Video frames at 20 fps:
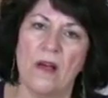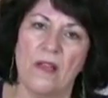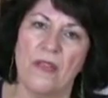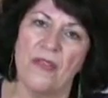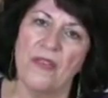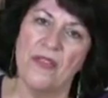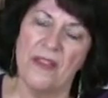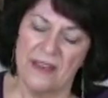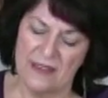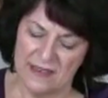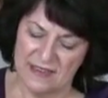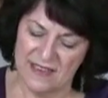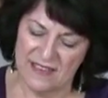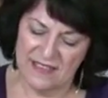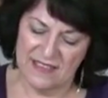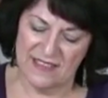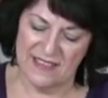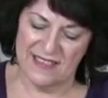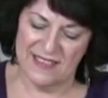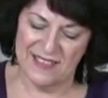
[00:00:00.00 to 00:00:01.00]

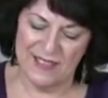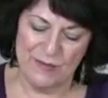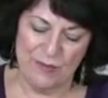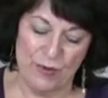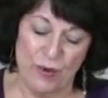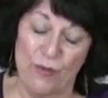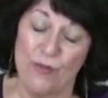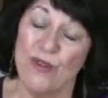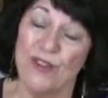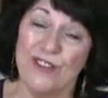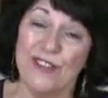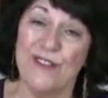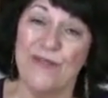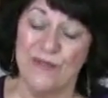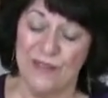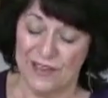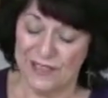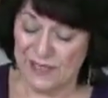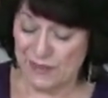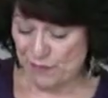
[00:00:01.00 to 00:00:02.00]
thicknesses, but really
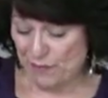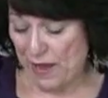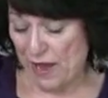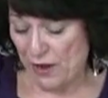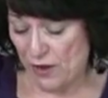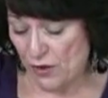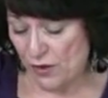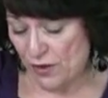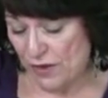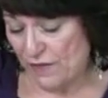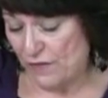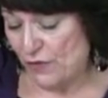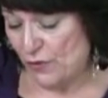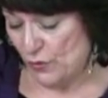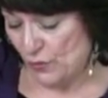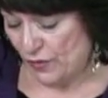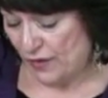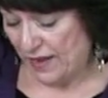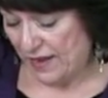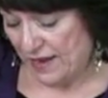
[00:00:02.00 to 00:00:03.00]
it's better if
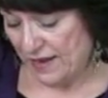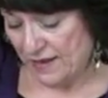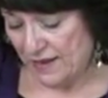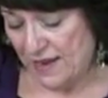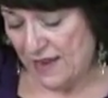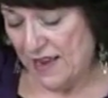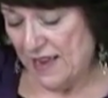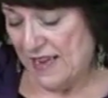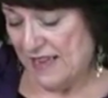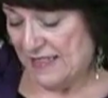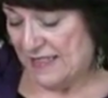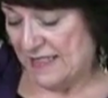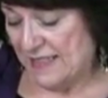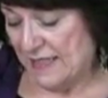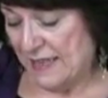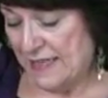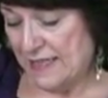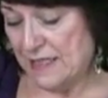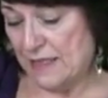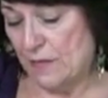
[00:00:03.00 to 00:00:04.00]
you can
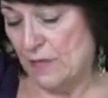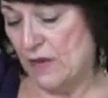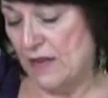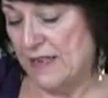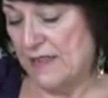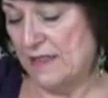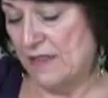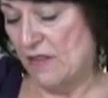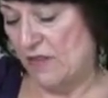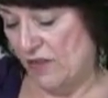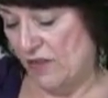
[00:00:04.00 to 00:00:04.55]
slice them nice and